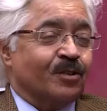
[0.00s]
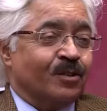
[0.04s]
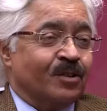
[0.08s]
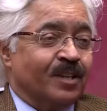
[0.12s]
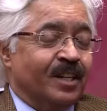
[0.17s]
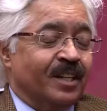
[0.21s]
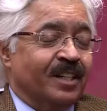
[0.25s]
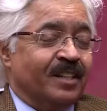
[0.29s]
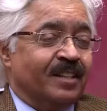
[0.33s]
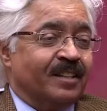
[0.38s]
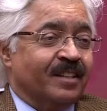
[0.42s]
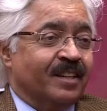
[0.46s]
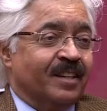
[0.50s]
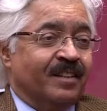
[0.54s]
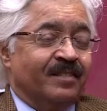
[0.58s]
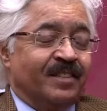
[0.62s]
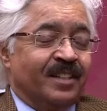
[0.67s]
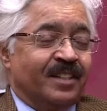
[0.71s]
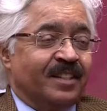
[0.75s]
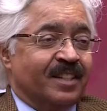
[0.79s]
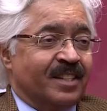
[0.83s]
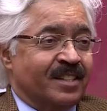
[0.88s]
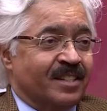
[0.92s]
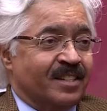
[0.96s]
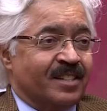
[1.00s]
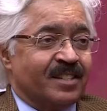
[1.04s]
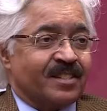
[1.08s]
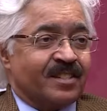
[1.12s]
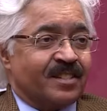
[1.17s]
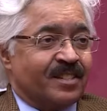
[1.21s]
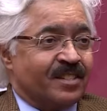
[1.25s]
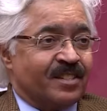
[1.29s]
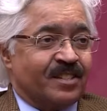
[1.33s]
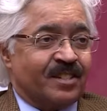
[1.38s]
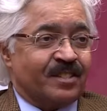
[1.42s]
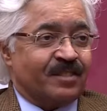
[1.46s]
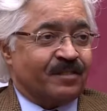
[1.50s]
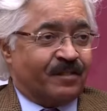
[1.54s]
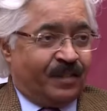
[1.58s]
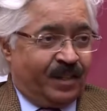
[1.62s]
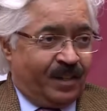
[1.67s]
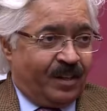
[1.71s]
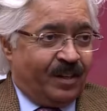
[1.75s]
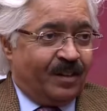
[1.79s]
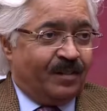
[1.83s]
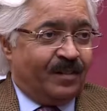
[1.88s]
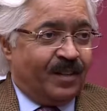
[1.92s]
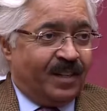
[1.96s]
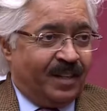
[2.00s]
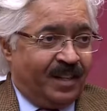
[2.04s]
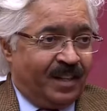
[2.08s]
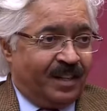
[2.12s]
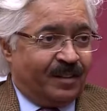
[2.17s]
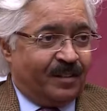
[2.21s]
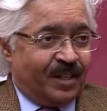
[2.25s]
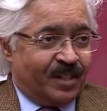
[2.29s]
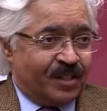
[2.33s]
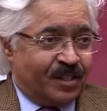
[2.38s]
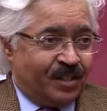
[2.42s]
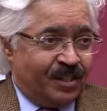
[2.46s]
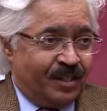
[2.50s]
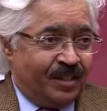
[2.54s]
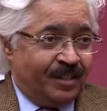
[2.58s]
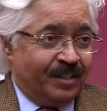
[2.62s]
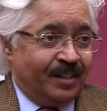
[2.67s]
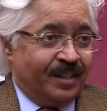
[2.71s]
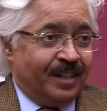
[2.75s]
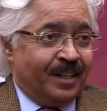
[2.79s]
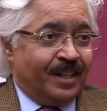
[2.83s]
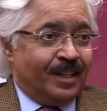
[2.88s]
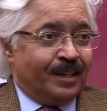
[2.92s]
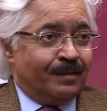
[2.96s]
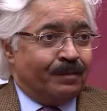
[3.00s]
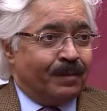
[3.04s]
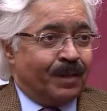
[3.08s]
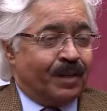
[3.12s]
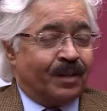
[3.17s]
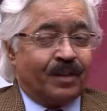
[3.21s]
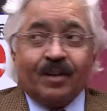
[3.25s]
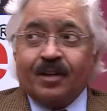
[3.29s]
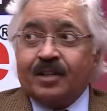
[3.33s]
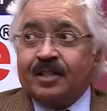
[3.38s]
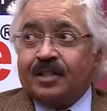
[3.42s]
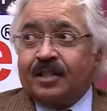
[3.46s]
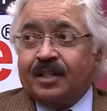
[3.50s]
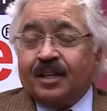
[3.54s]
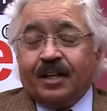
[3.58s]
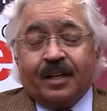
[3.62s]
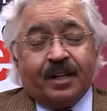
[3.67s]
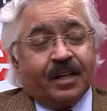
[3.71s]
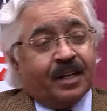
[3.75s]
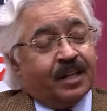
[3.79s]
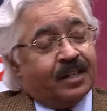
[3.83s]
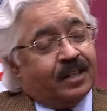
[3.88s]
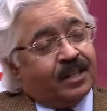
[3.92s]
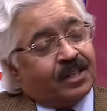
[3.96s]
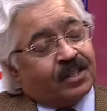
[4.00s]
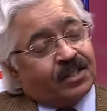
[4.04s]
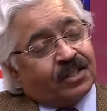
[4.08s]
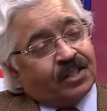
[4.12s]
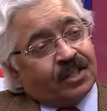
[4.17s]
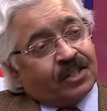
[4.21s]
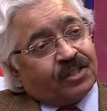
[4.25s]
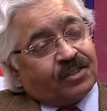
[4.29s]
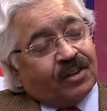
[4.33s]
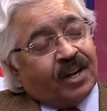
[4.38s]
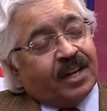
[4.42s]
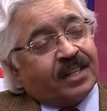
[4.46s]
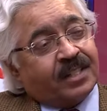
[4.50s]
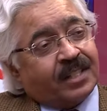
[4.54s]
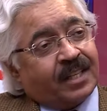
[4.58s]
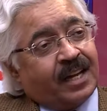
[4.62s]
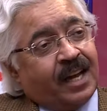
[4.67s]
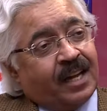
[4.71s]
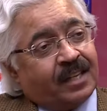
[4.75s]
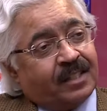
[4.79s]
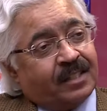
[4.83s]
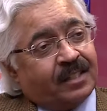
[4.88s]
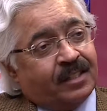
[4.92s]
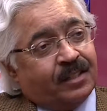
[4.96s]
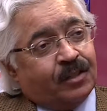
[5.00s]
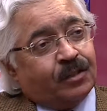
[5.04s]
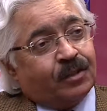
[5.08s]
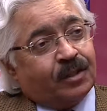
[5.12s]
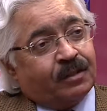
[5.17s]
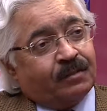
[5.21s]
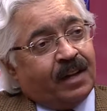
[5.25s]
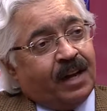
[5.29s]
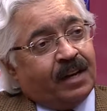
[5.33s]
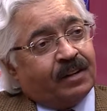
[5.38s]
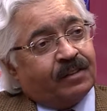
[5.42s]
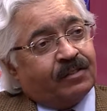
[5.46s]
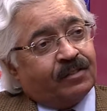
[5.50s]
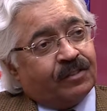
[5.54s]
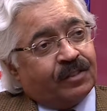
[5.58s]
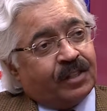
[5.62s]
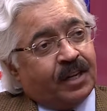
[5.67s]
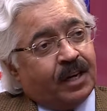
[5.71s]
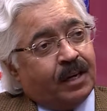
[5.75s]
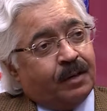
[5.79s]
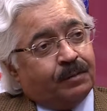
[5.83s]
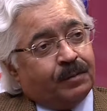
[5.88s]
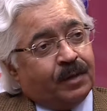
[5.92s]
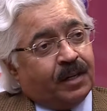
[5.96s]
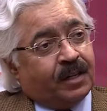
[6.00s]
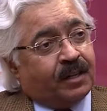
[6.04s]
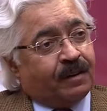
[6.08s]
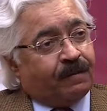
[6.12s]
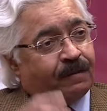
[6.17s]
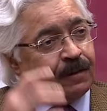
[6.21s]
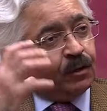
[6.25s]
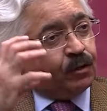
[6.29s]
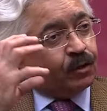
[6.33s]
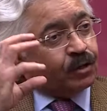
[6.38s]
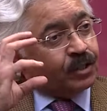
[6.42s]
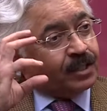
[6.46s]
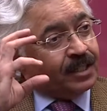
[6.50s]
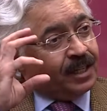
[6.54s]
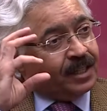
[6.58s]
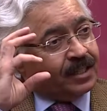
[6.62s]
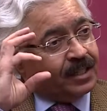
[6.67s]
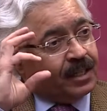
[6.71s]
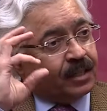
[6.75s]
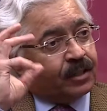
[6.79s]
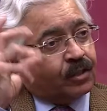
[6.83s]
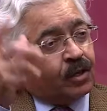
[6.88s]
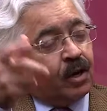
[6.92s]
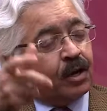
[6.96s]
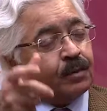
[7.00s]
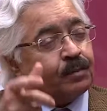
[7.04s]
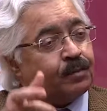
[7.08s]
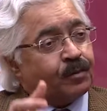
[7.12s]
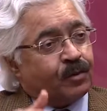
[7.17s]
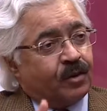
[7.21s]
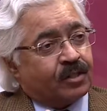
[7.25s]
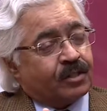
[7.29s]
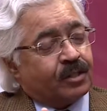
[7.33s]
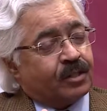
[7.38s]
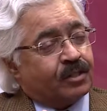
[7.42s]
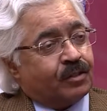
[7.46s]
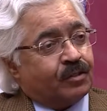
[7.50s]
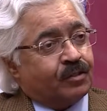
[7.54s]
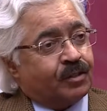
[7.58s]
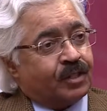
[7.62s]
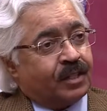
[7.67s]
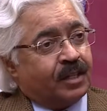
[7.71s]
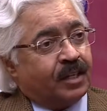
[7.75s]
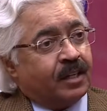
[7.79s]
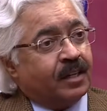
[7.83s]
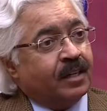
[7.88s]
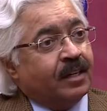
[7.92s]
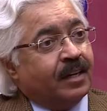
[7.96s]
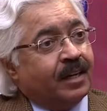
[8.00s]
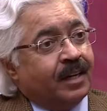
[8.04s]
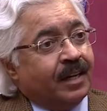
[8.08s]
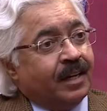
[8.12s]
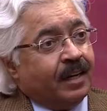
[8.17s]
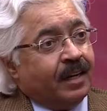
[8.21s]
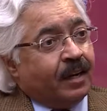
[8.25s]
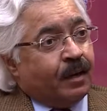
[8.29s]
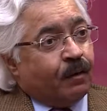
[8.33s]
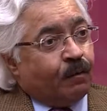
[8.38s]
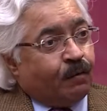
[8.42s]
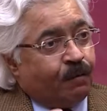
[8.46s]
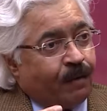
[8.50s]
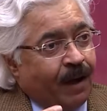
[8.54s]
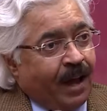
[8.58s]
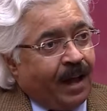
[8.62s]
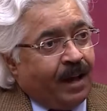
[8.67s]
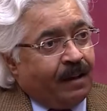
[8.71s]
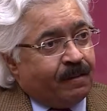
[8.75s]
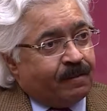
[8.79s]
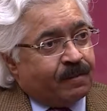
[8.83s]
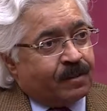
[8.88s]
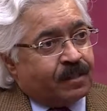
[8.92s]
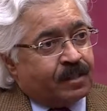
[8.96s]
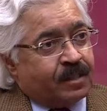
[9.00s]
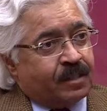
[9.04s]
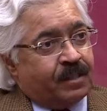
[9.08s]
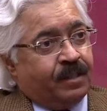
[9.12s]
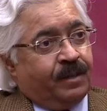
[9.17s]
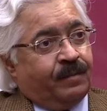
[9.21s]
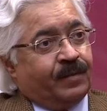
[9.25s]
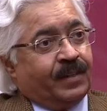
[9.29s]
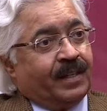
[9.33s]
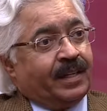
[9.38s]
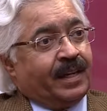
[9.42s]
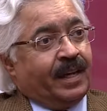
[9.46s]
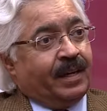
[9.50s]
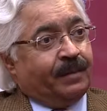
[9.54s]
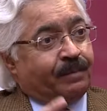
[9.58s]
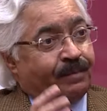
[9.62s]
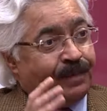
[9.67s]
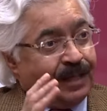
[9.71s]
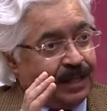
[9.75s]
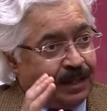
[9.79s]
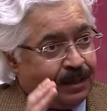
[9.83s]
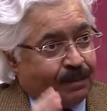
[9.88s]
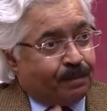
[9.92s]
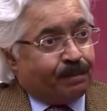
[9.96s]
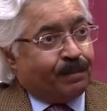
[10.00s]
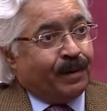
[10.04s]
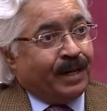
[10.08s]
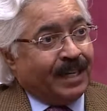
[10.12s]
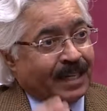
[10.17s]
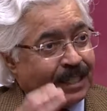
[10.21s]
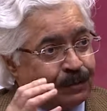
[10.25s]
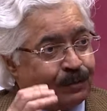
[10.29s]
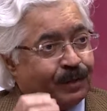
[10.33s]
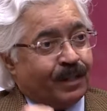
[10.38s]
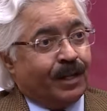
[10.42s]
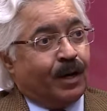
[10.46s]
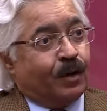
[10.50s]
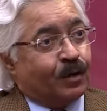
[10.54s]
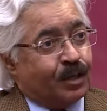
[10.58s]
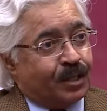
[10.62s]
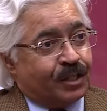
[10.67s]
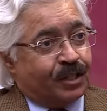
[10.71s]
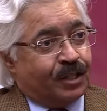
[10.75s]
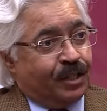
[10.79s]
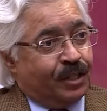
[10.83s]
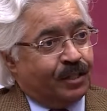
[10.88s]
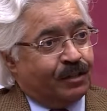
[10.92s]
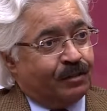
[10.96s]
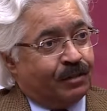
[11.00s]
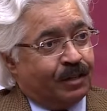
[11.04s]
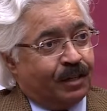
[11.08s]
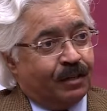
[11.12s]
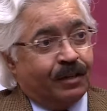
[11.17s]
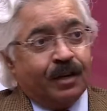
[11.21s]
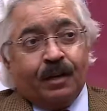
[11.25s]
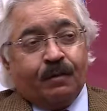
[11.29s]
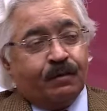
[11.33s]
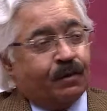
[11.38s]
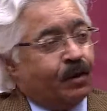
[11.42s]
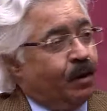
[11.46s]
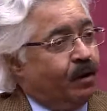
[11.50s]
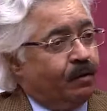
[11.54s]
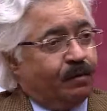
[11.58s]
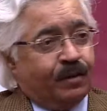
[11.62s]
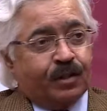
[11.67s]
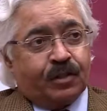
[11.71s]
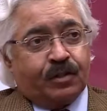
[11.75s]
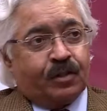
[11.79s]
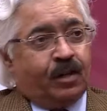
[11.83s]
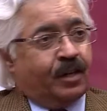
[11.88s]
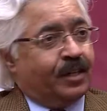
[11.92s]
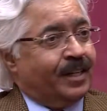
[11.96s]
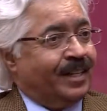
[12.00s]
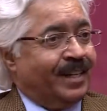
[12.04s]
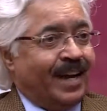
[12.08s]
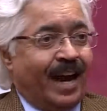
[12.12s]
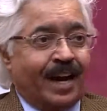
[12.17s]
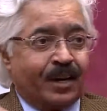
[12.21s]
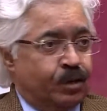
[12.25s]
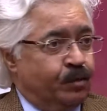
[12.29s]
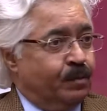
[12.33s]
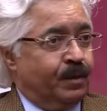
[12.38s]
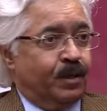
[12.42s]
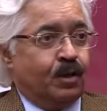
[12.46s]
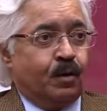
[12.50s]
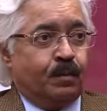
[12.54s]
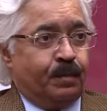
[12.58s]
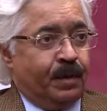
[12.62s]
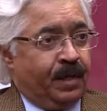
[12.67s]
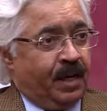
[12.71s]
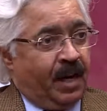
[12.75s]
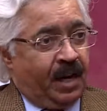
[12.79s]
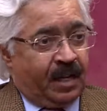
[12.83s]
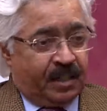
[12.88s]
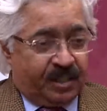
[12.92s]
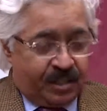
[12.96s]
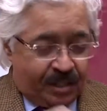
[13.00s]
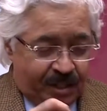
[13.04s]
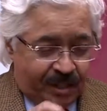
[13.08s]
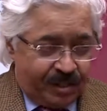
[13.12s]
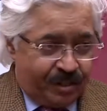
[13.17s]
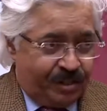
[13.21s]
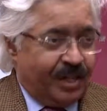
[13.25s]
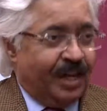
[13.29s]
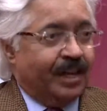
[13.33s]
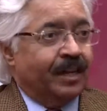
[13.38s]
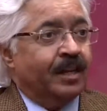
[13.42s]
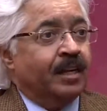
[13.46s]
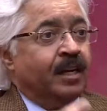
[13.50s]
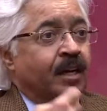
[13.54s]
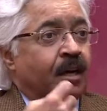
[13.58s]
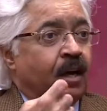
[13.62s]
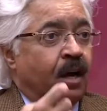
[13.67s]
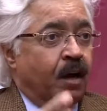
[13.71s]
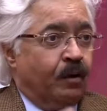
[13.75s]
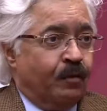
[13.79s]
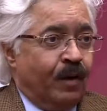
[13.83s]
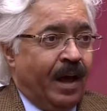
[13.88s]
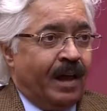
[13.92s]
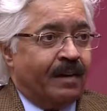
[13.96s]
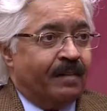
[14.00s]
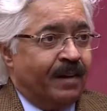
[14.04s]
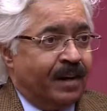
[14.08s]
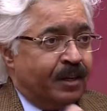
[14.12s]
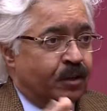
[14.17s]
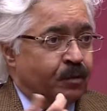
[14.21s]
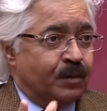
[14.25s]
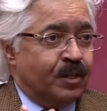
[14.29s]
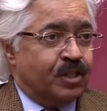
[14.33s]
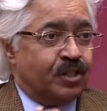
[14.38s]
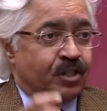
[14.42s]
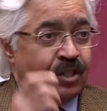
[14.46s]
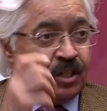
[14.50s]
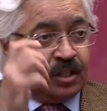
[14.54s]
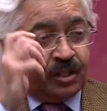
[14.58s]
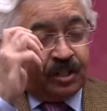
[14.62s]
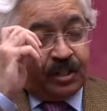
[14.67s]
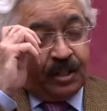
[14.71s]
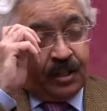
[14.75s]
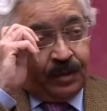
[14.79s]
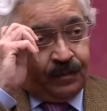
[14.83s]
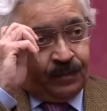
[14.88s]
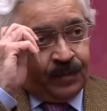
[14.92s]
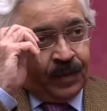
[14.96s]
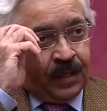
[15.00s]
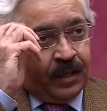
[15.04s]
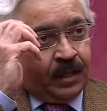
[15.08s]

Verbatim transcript: right. I mean, this is, this is phenomenal question because this, this transcatheter valve therapy revolutionized our thought process to say valves can be replaced without surgery. We always thought it had to be open sure. heart surgery and a valve had to be stitched in.